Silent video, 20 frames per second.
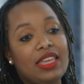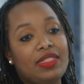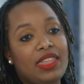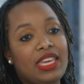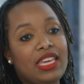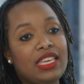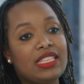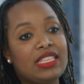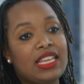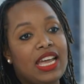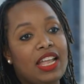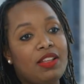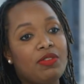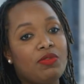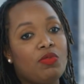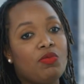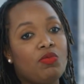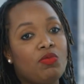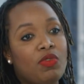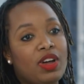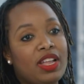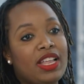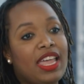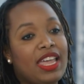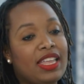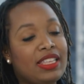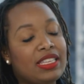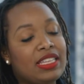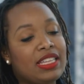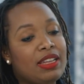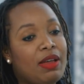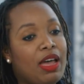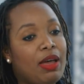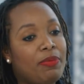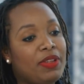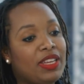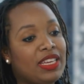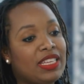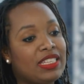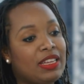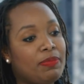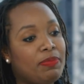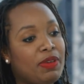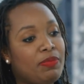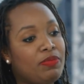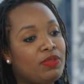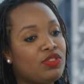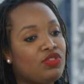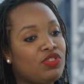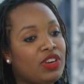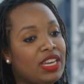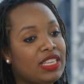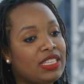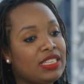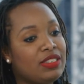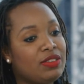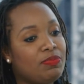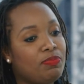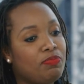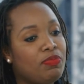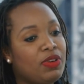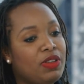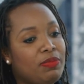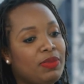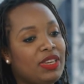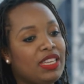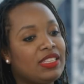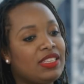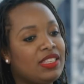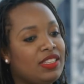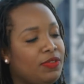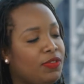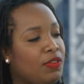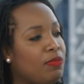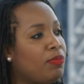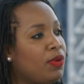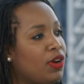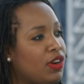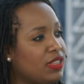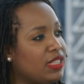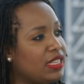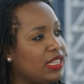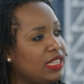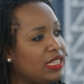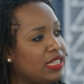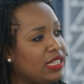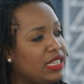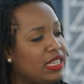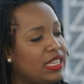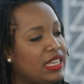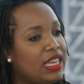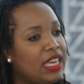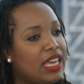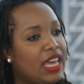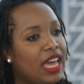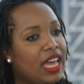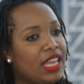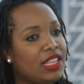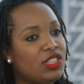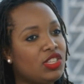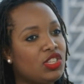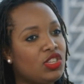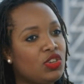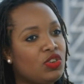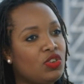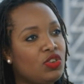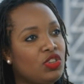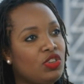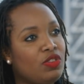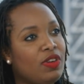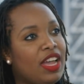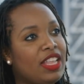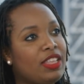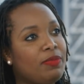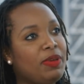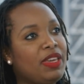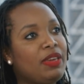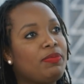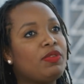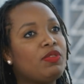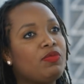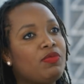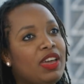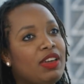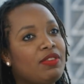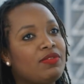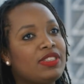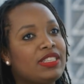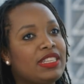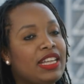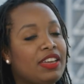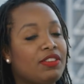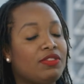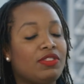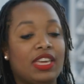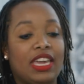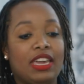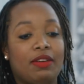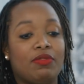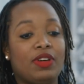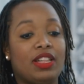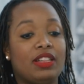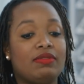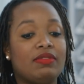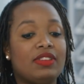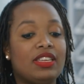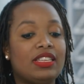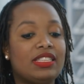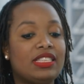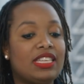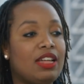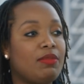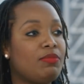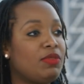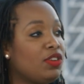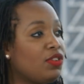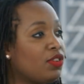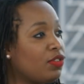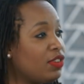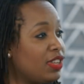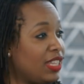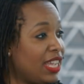I think that what ended up happening is that people tried to put me into different boxes. And so you had the people where it was like, okay, well, tell me your